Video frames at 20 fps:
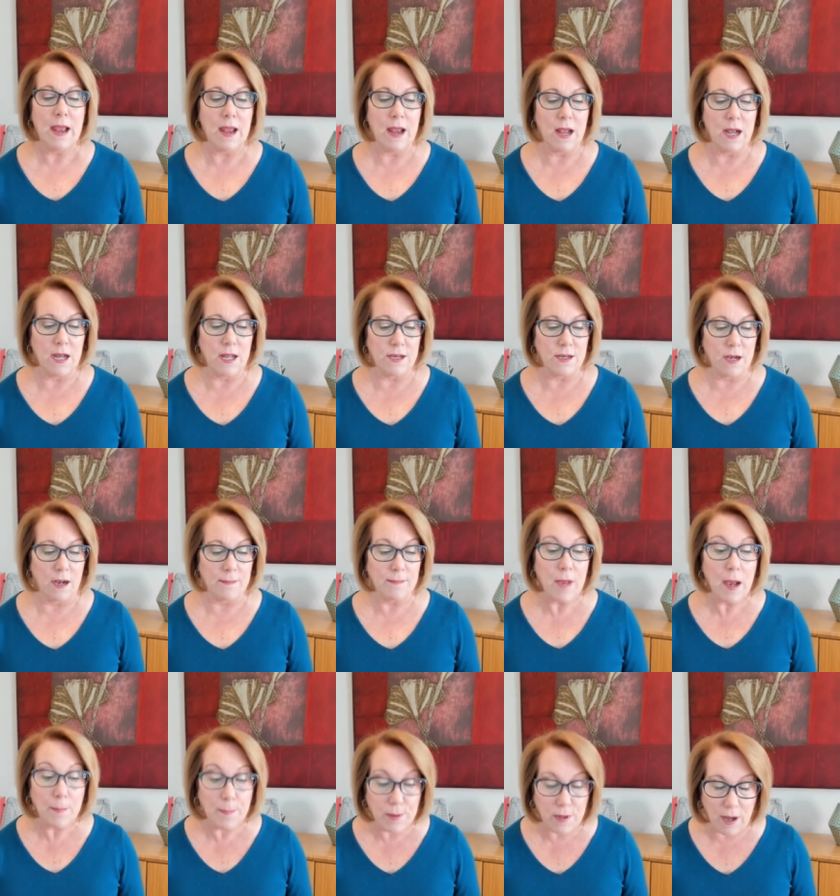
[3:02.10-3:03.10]
and
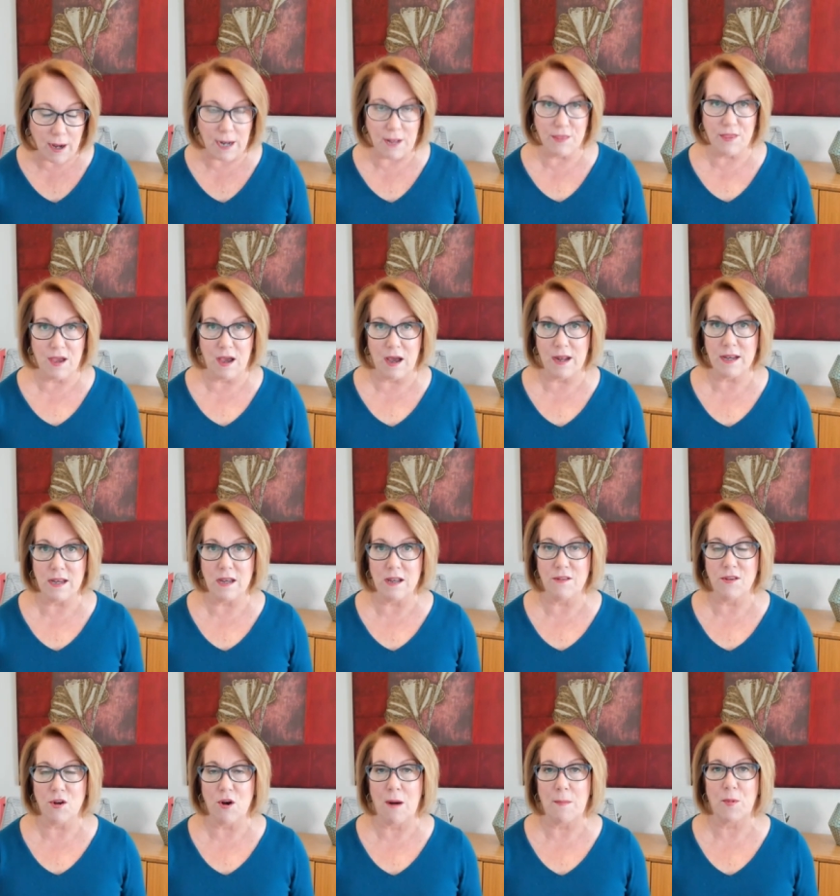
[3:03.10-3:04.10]
applied that
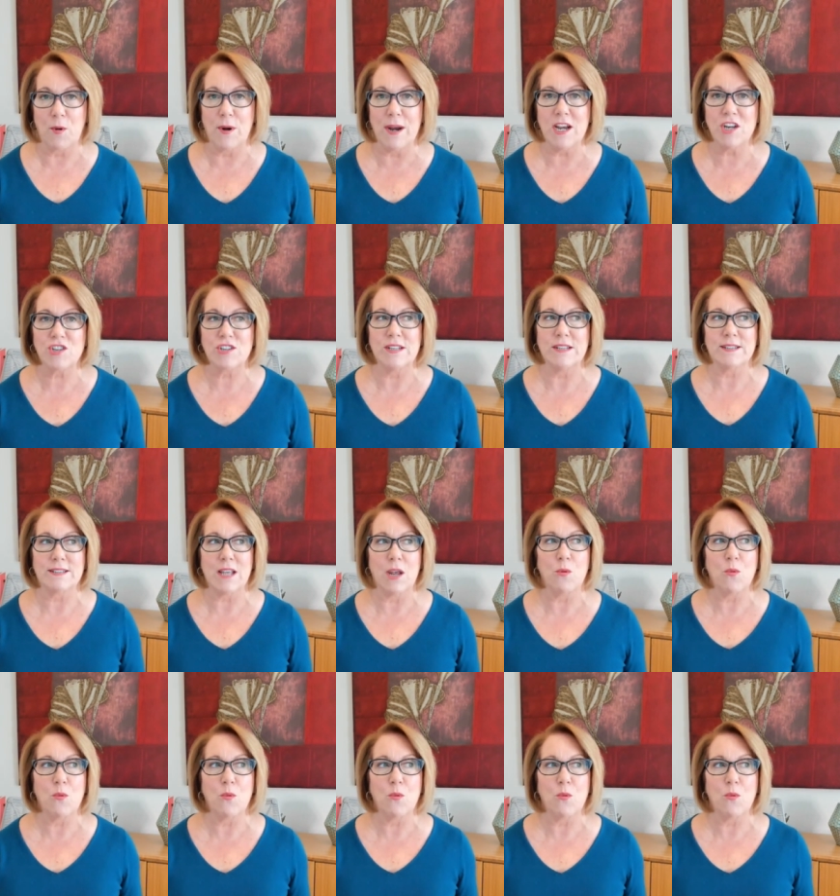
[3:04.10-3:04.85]
in the operations.